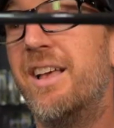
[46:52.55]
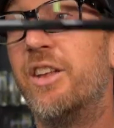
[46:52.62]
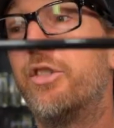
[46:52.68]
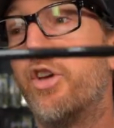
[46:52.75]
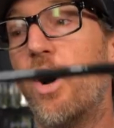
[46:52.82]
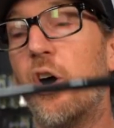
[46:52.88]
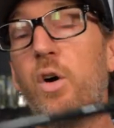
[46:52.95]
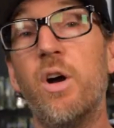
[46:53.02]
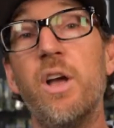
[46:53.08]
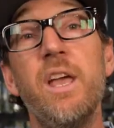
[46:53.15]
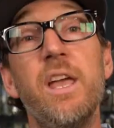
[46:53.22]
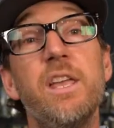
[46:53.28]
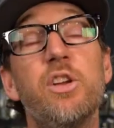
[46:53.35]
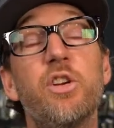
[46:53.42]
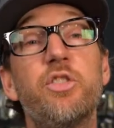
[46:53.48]
So
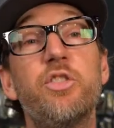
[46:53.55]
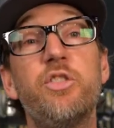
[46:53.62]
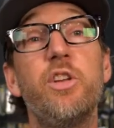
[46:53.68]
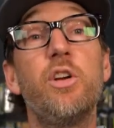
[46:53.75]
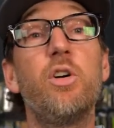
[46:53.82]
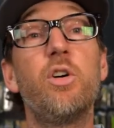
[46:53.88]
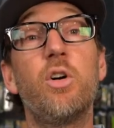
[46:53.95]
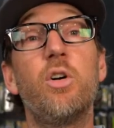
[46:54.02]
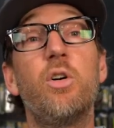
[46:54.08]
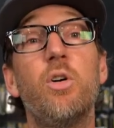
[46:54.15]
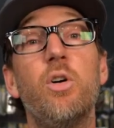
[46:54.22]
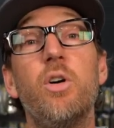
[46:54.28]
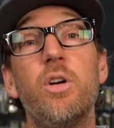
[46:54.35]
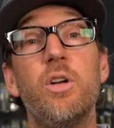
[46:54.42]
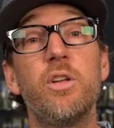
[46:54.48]
you're still
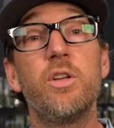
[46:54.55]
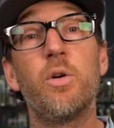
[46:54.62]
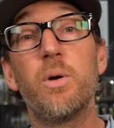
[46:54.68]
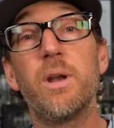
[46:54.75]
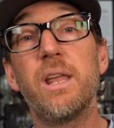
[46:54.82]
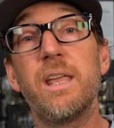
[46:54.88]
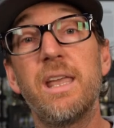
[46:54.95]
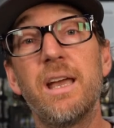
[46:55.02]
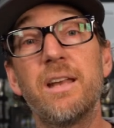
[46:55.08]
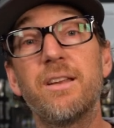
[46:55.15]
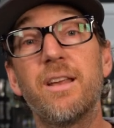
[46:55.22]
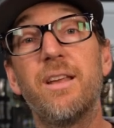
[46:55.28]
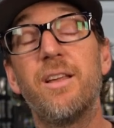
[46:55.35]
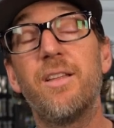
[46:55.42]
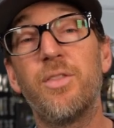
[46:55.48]
going to get
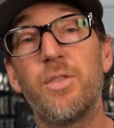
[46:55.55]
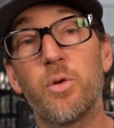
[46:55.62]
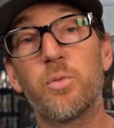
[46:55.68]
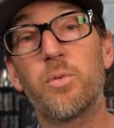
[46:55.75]
the